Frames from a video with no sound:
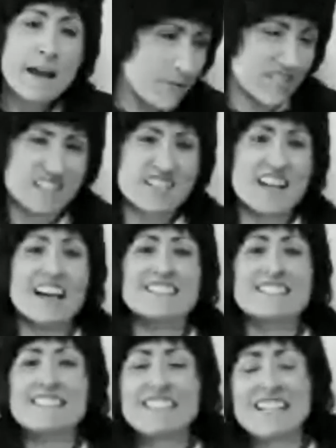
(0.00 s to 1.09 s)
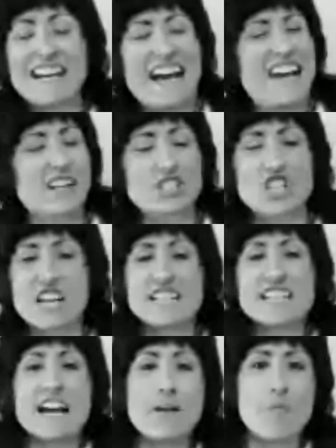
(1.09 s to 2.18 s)
it was exciting. I had a great
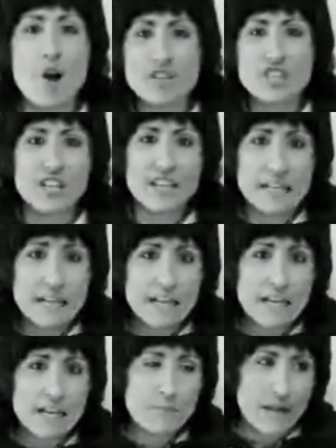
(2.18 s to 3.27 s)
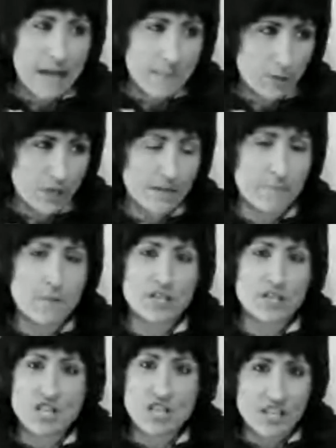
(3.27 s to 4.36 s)
time watching it, but I pretty
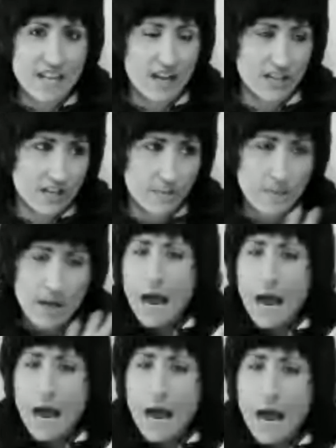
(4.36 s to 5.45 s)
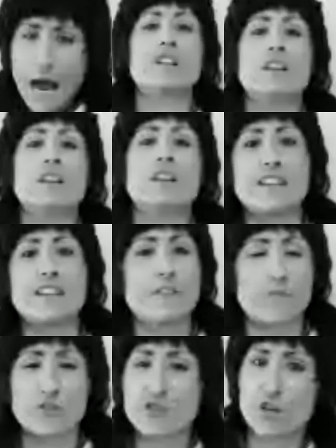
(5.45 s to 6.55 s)
much knew the outcome. I'm never going to say
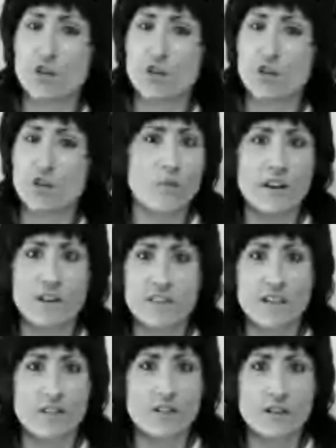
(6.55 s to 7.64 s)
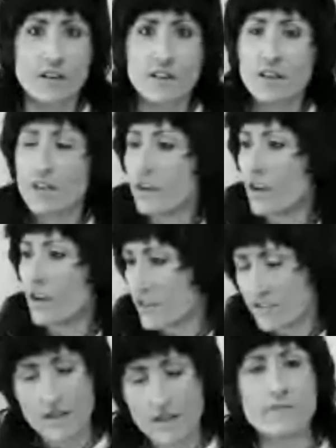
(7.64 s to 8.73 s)
for sure one way or the other.
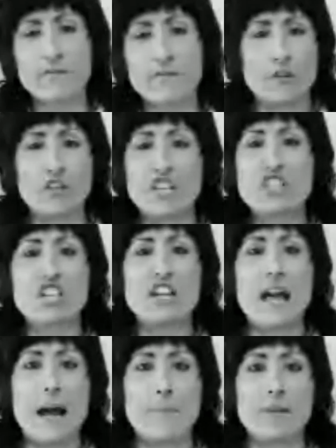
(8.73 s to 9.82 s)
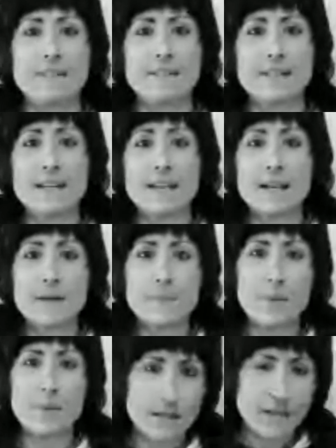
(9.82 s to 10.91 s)
Something flukish could happen,
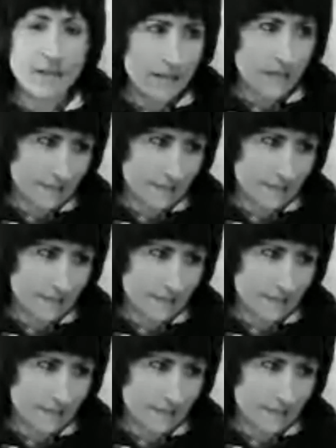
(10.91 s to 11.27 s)
but